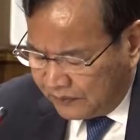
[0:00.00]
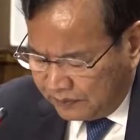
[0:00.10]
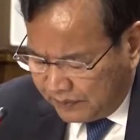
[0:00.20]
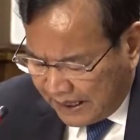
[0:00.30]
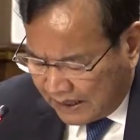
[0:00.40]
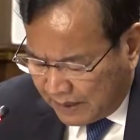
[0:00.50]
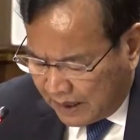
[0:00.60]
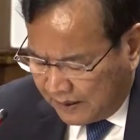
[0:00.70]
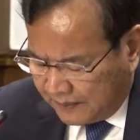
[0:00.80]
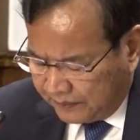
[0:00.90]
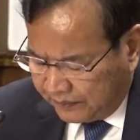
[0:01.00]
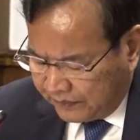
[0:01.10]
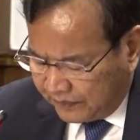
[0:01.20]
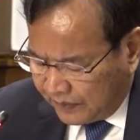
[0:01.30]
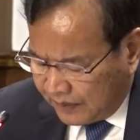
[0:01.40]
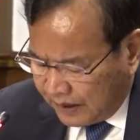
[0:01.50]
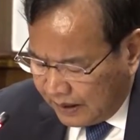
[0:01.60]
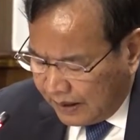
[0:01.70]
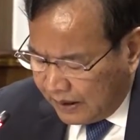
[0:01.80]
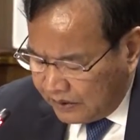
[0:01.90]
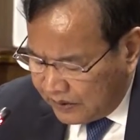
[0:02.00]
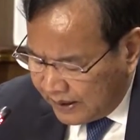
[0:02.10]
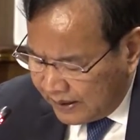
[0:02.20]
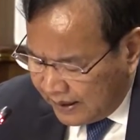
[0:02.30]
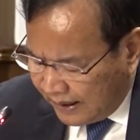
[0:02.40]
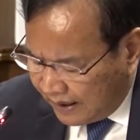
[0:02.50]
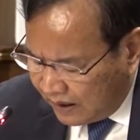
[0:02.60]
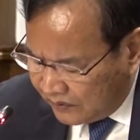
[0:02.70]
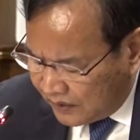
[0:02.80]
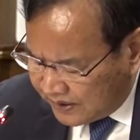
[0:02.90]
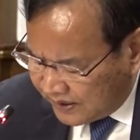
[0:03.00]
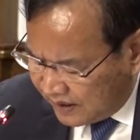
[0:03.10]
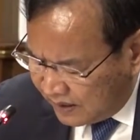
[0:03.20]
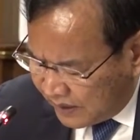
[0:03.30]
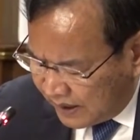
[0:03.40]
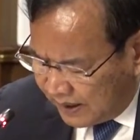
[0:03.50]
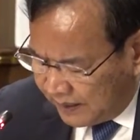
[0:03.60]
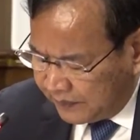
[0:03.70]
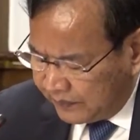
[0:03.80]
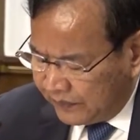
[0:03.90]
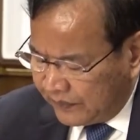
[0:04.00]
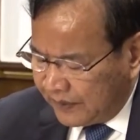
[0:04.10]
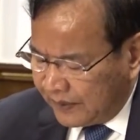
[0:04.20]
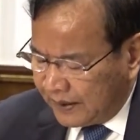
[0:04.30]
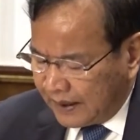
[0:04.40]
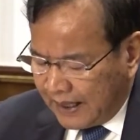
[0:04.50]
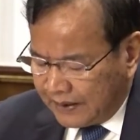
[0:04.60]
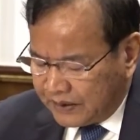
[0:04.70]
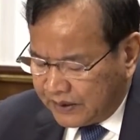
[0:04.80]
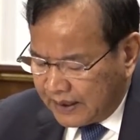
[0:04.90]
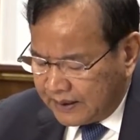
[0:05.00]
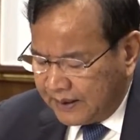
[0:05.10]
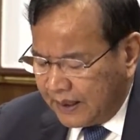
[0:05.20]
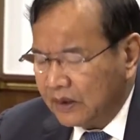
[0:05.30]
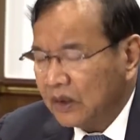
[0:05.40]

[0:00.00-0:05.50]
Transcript: and asked everyone to be fair and respectful to those who are working hard to see the crisis come to